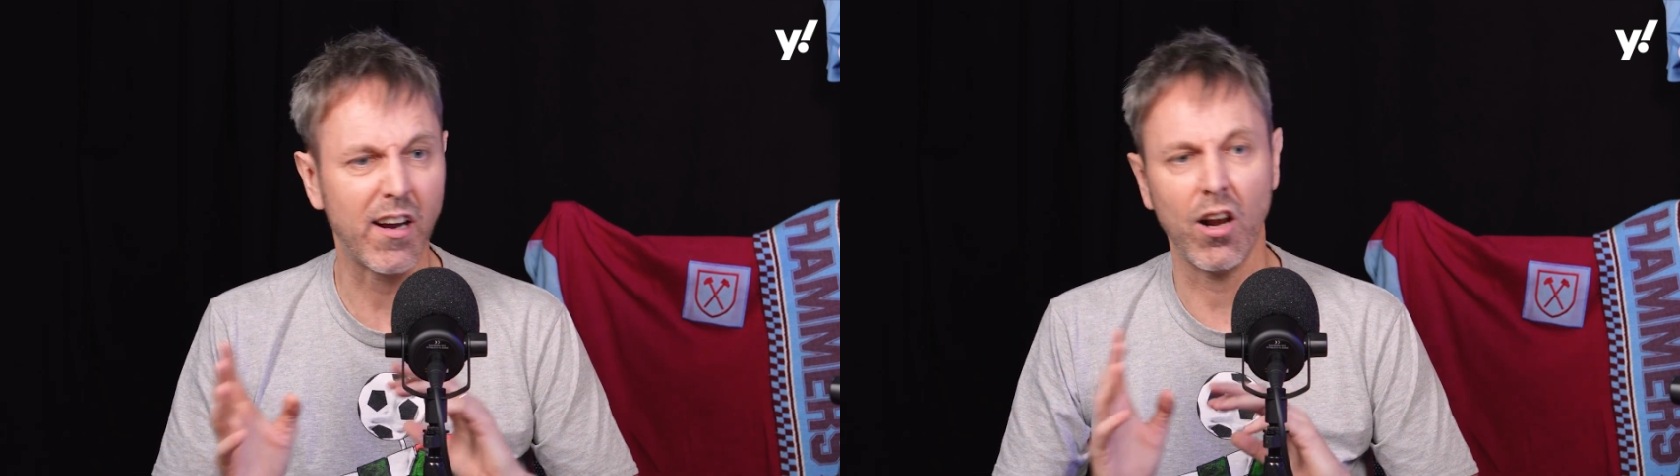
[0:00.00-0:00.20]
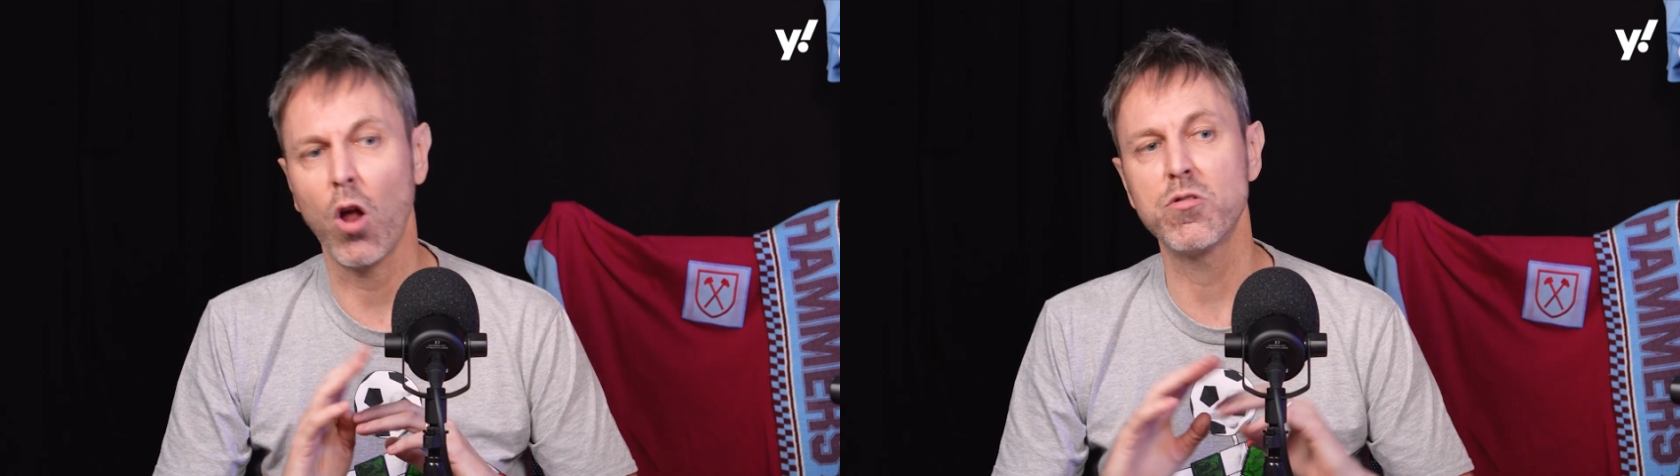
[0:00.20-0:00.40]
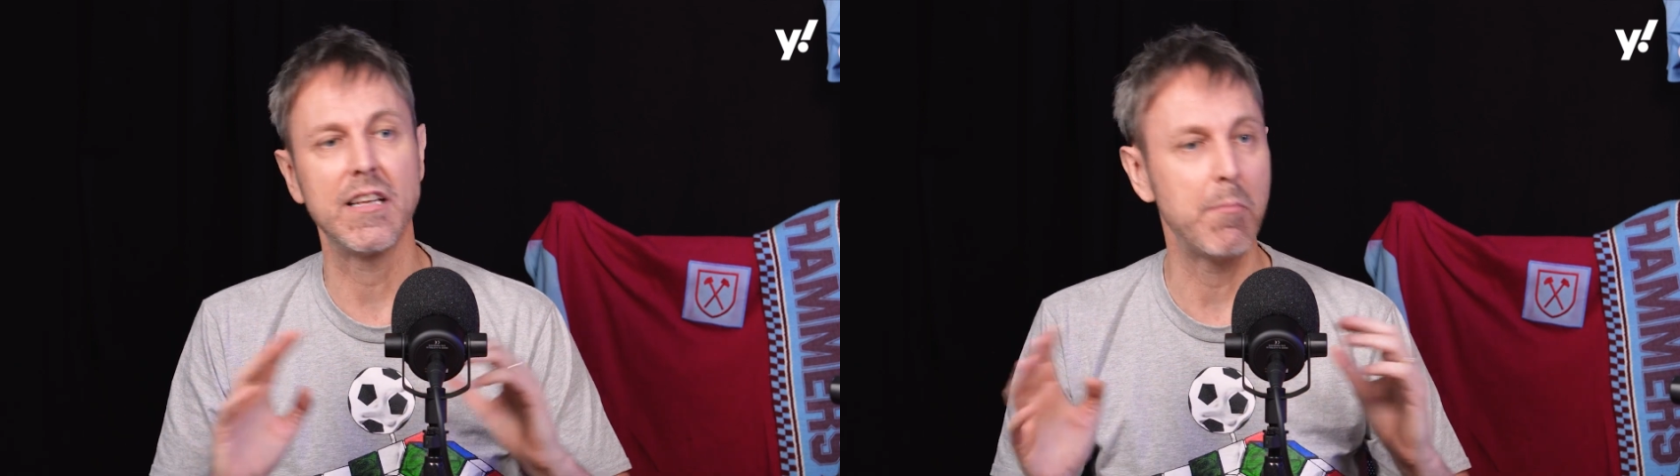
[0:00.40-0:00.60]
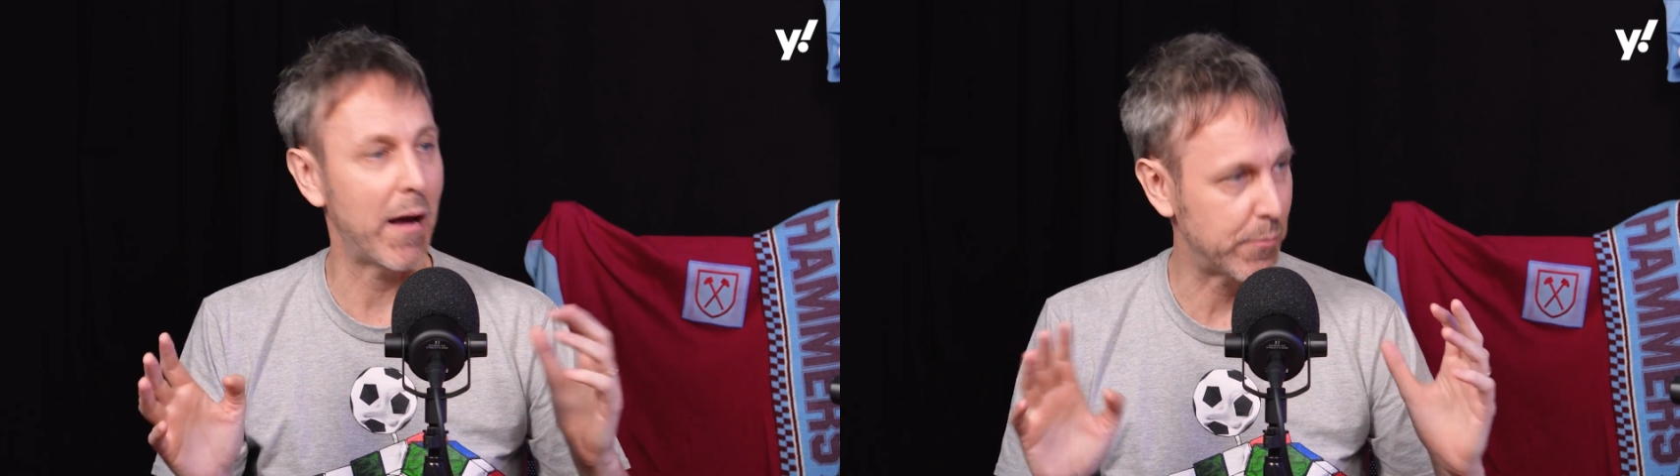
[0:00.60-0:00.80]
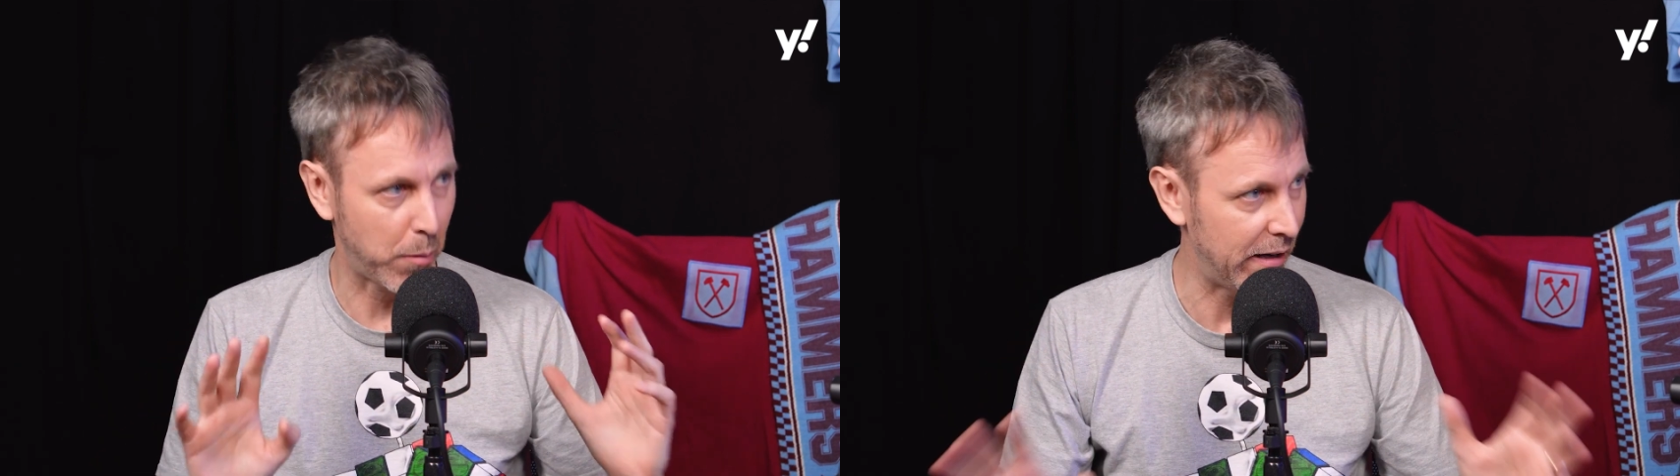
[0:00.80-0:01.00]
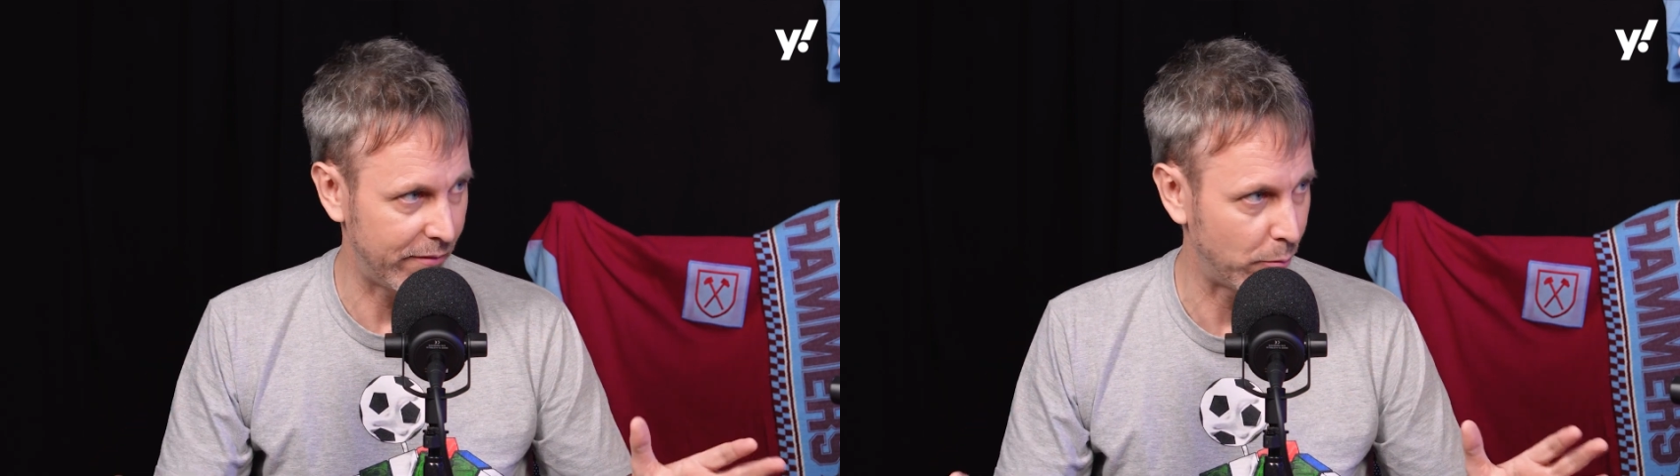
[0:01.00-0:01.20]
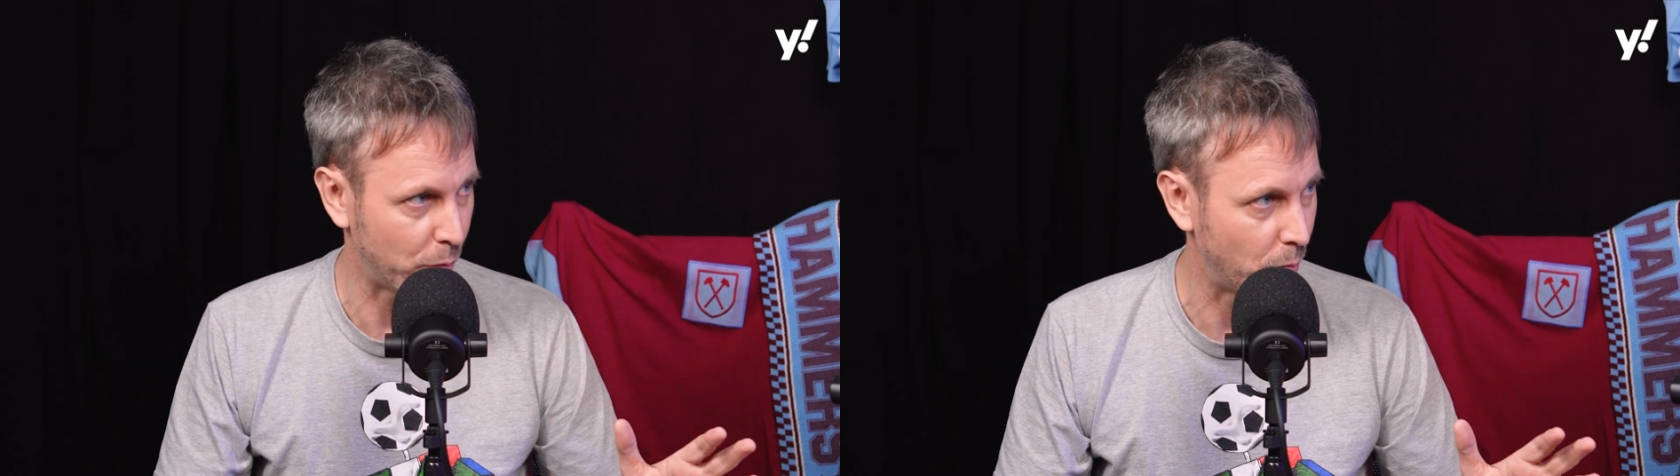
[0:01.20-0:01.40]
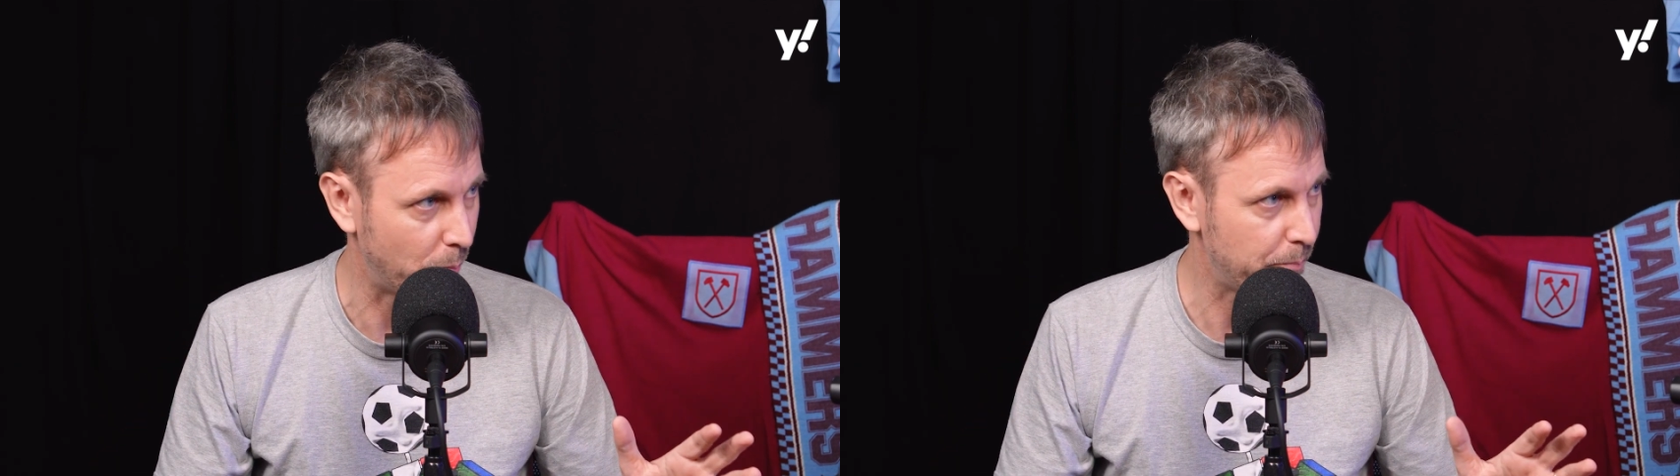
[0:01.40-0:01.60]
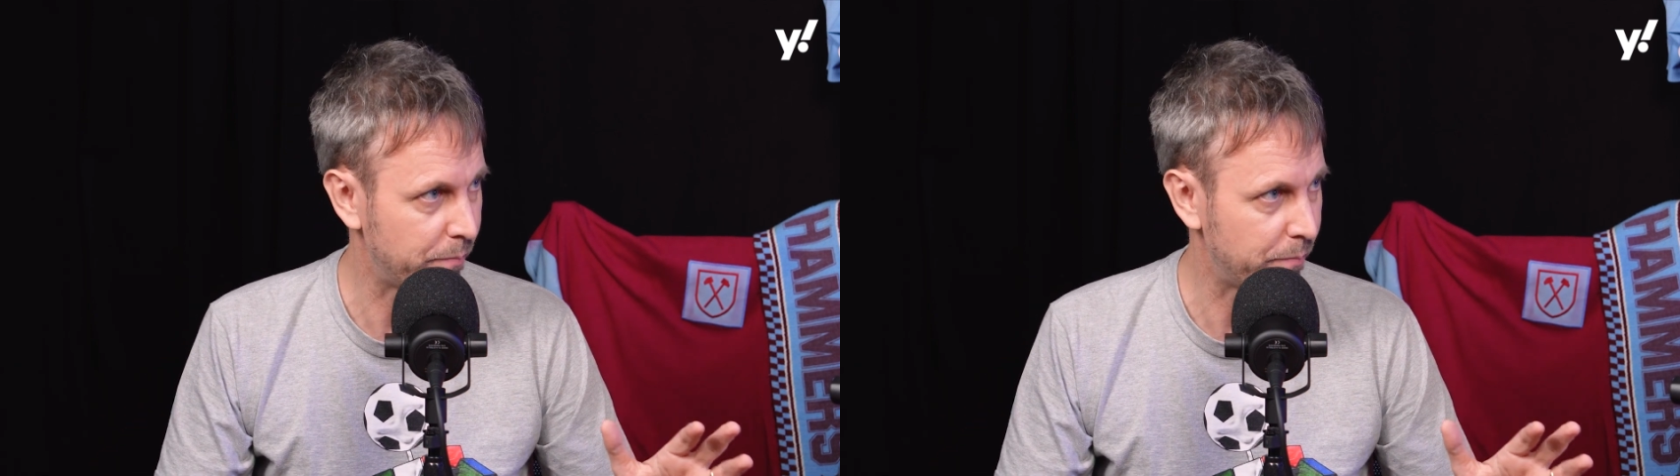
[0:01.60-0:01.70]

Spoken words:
closely matched by Liverpool.